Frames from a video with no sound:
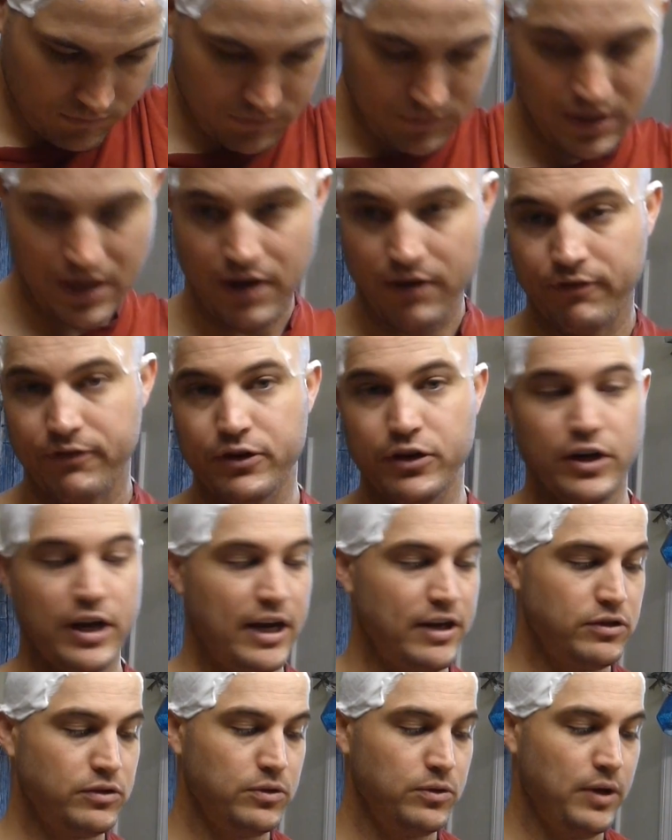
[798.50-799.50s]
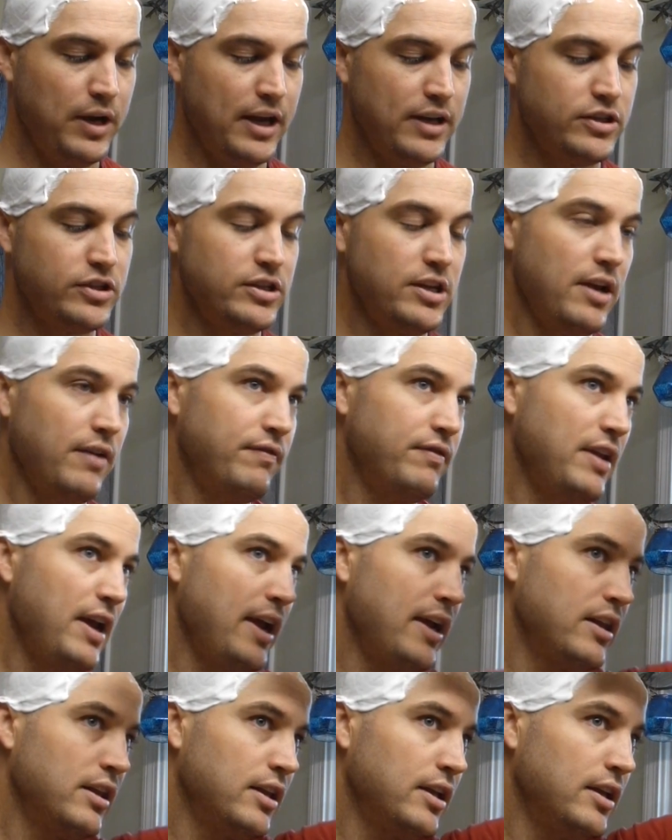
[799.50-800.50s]
Now for you guys who head shave
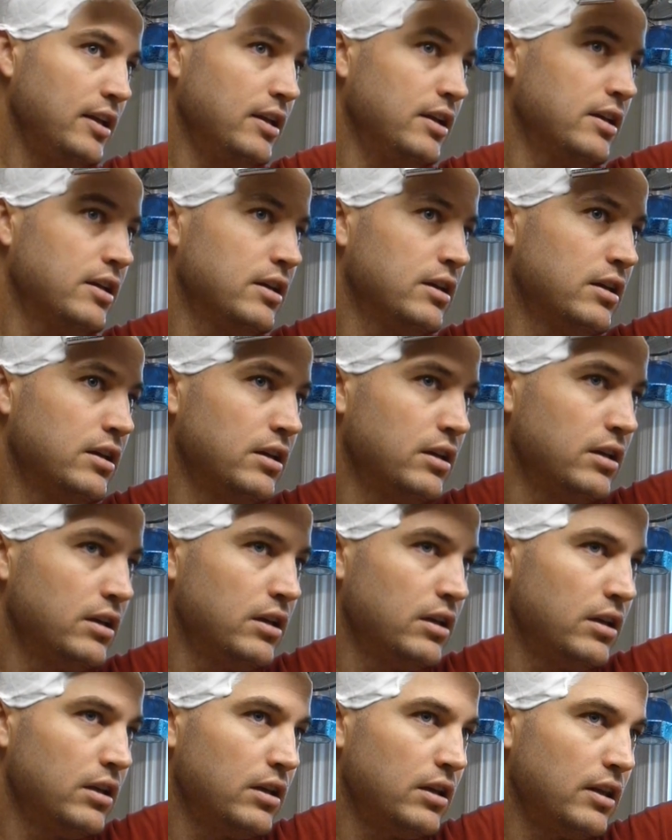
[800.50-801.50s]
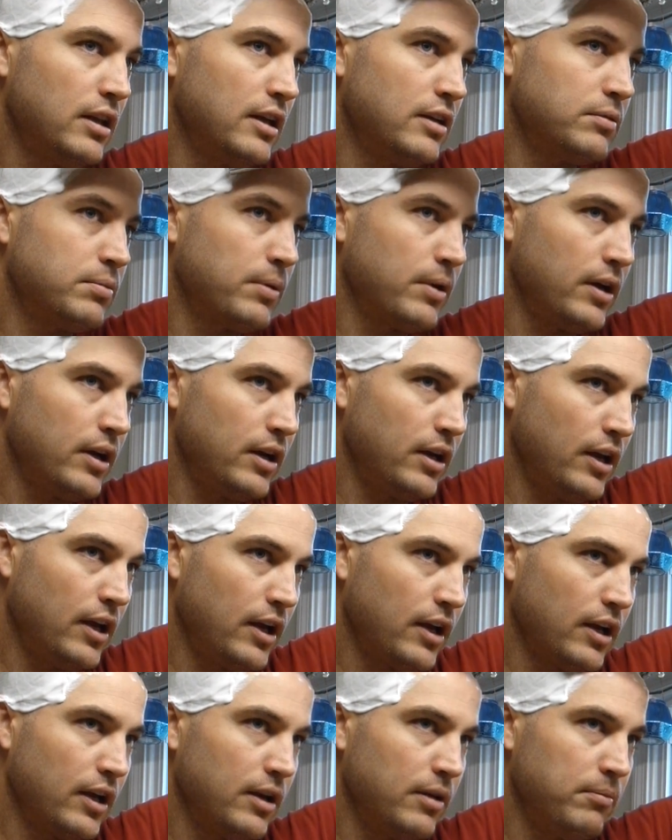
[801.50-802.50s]
daily, that's probably
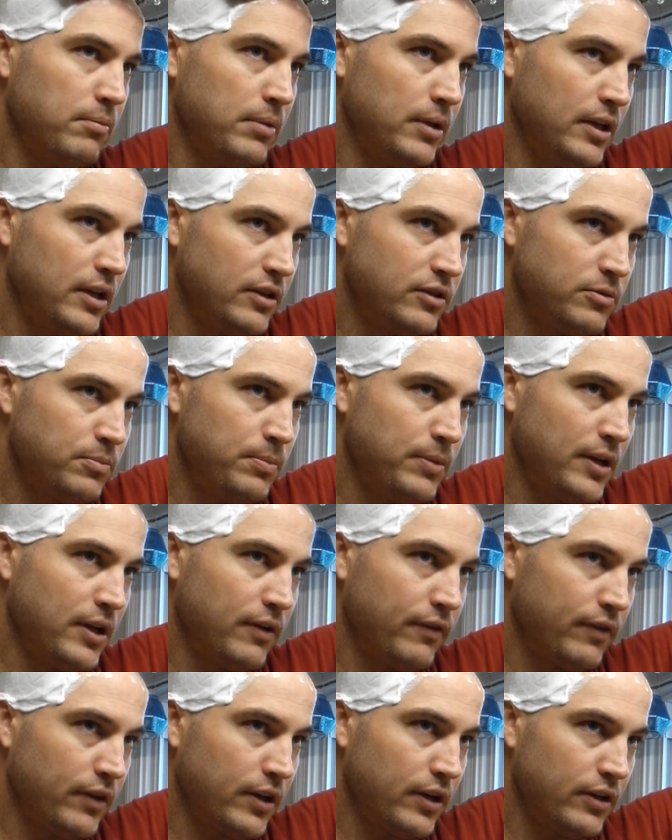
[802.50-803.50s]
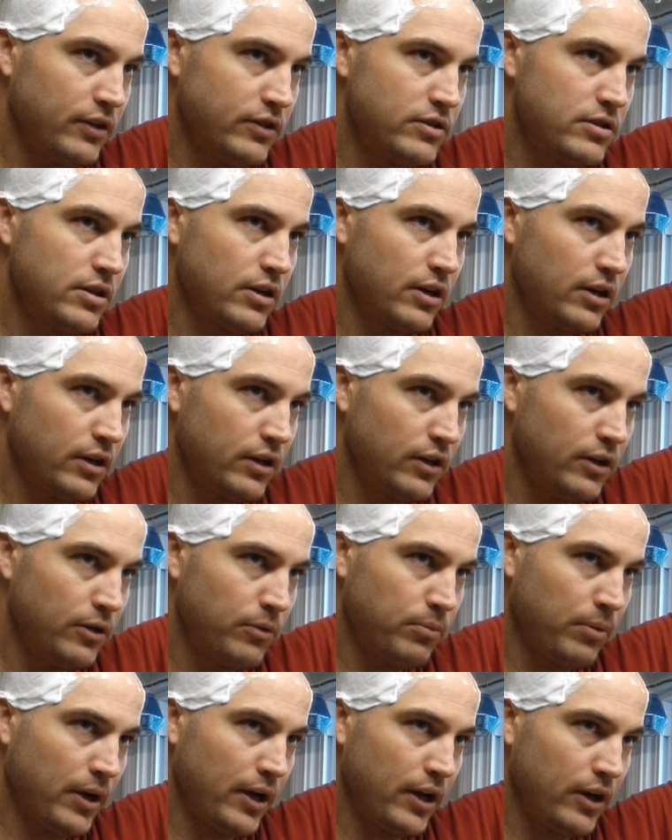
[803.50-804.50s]
not going to be as big of a concern.
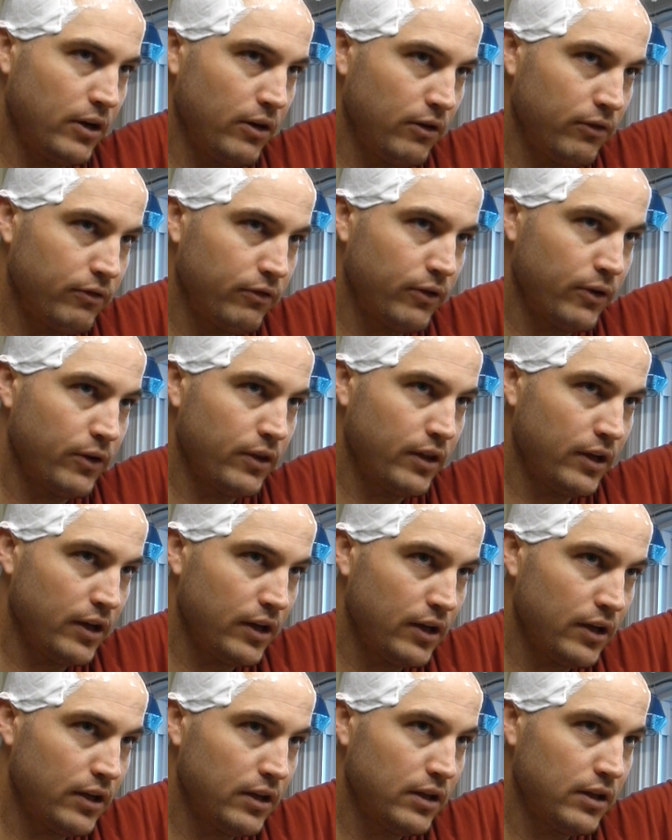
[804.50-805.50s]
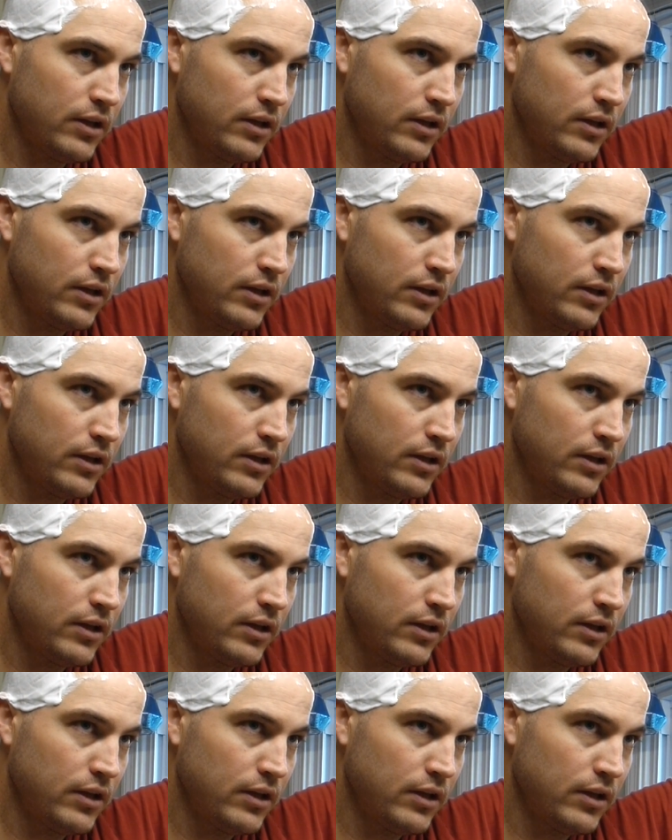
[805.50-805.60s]
You'd probably go for the